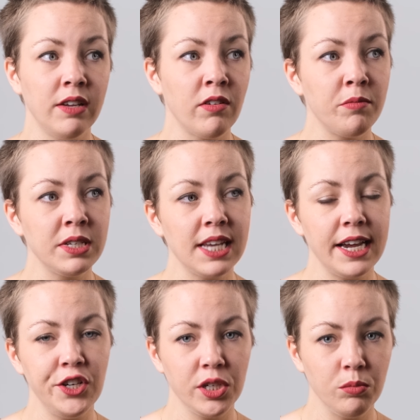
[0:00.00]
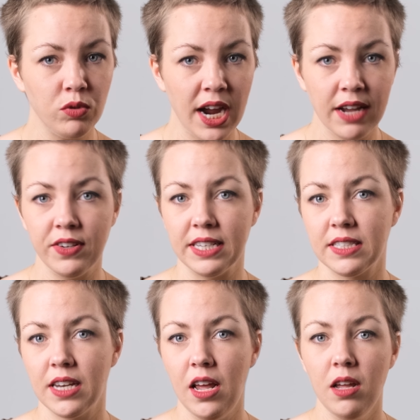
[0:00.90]
even beside your
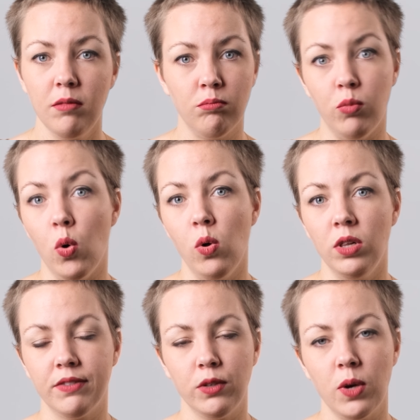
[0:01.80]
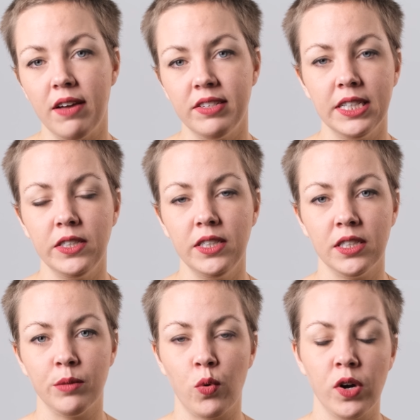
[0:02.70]
breakfast bowl if you have cereal
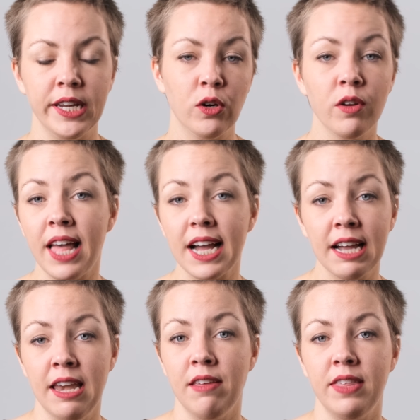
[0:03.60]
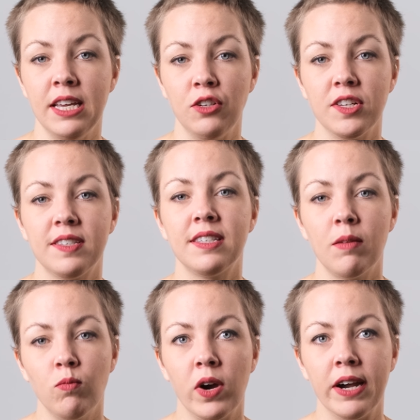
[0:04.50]
in the morning, or that kind of thing. Just
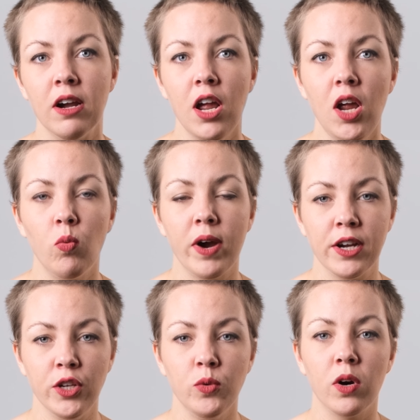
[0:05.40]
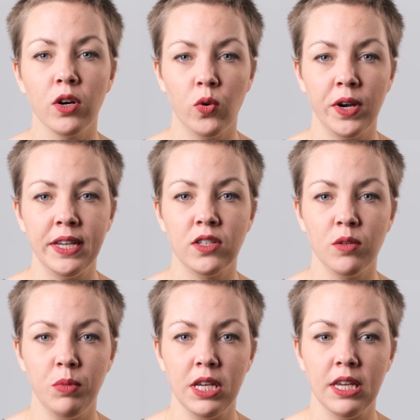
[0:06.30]
somewhere where you are going to
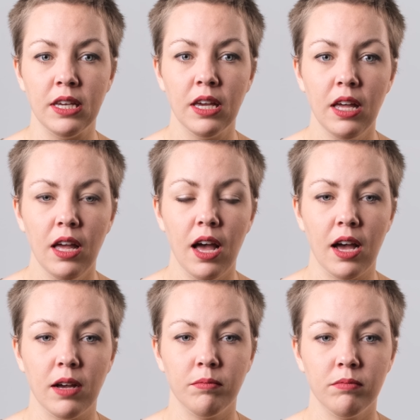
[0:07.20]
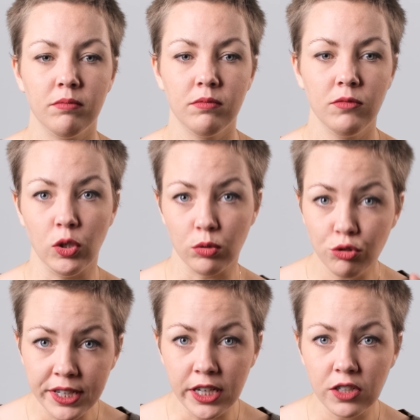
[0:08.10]
be, you know,
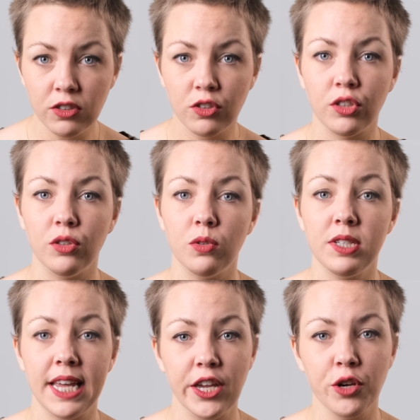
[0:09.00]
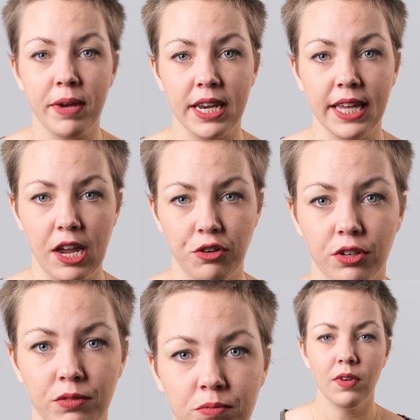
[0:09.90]
triggered to take your medication.